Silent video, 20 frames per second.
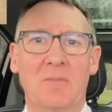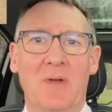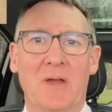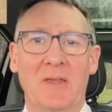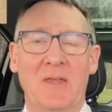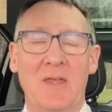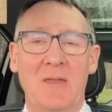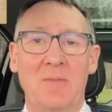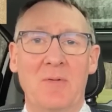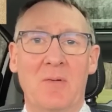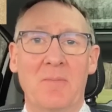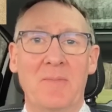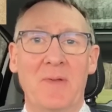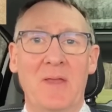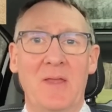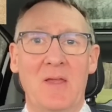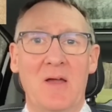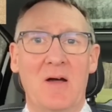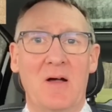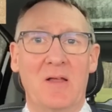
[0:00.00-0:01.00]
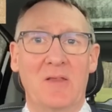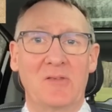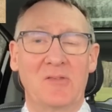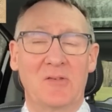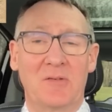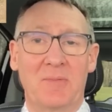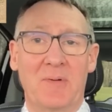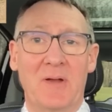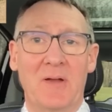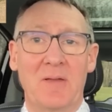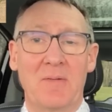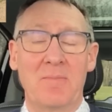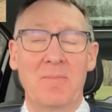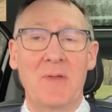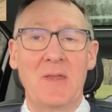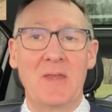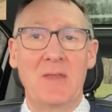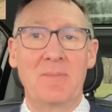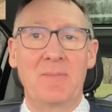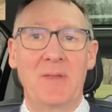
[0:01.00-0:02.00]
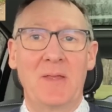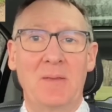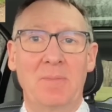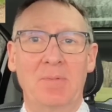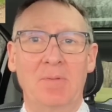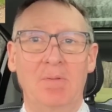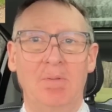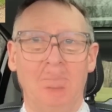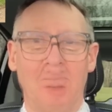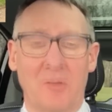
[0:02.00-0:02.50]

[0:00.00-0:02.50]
I keep on being asked by many people.